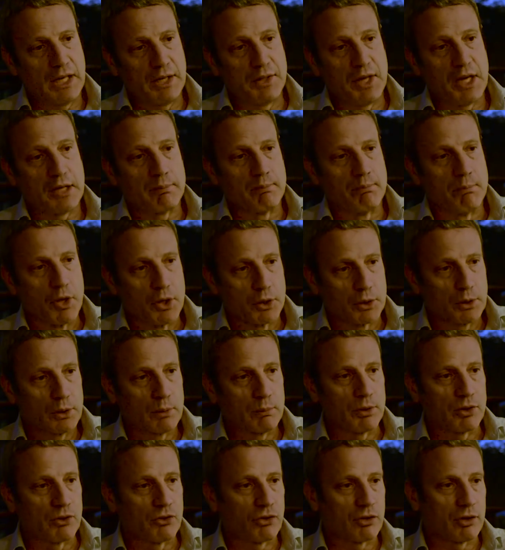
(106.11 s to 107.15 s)
And that model,
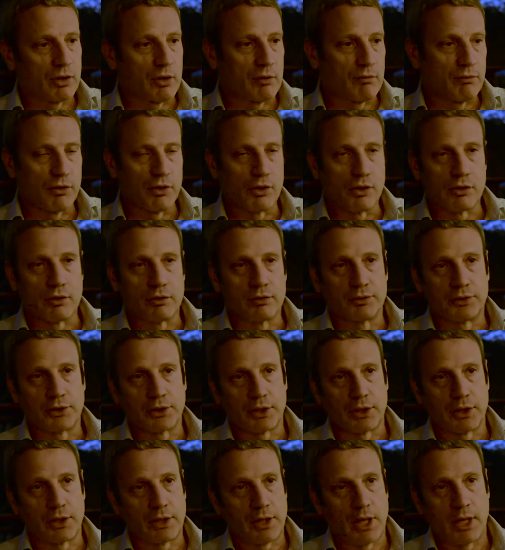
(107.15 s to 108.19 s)
which involved
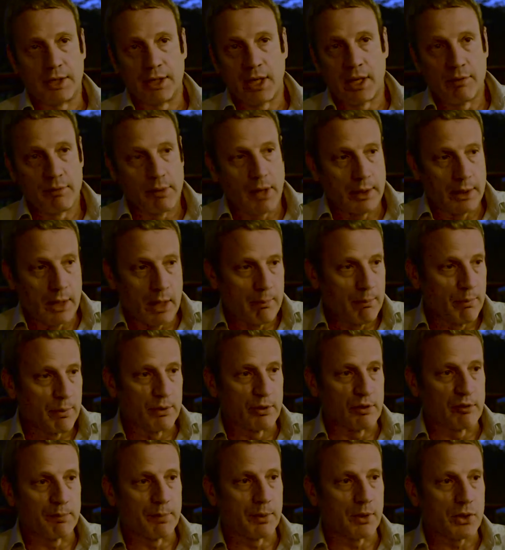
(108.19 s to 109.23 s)
a
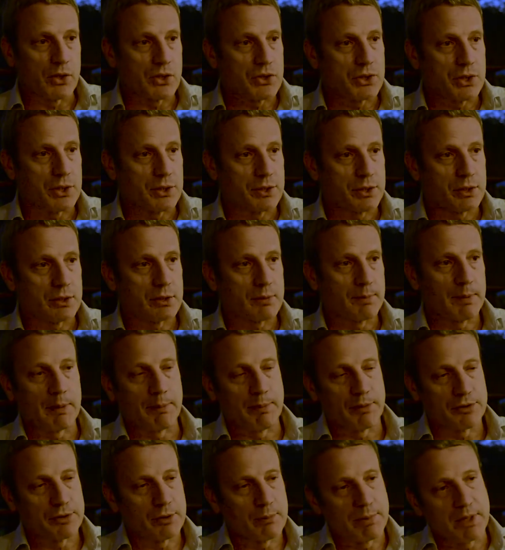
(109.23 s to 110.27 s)
number of processes,
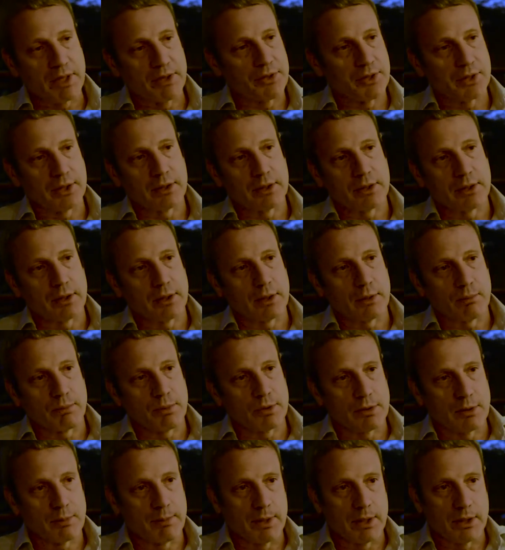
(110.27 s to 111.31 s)
people simply think it
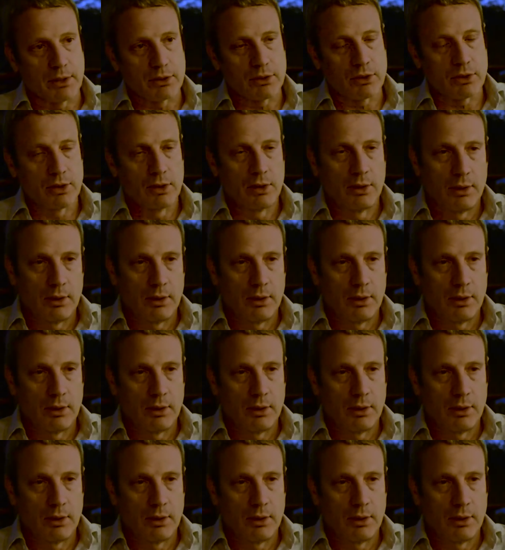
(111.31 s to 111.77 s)
was about